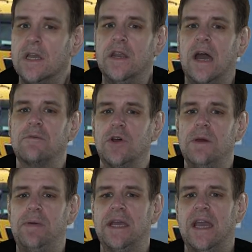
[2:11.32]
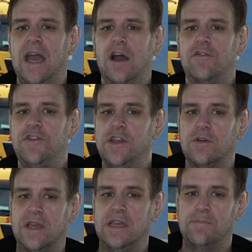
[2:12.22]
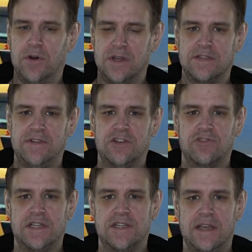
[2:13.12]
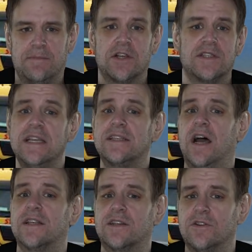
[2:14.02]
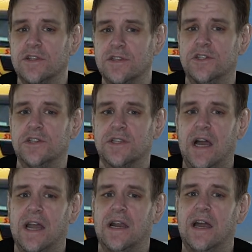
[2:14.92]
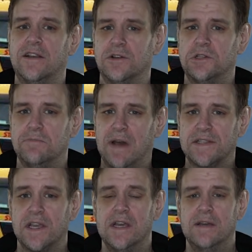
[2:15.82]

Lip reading: Now, I'm going to pick out a few key points of interest here because this article doesn't just highlight dodgy maths,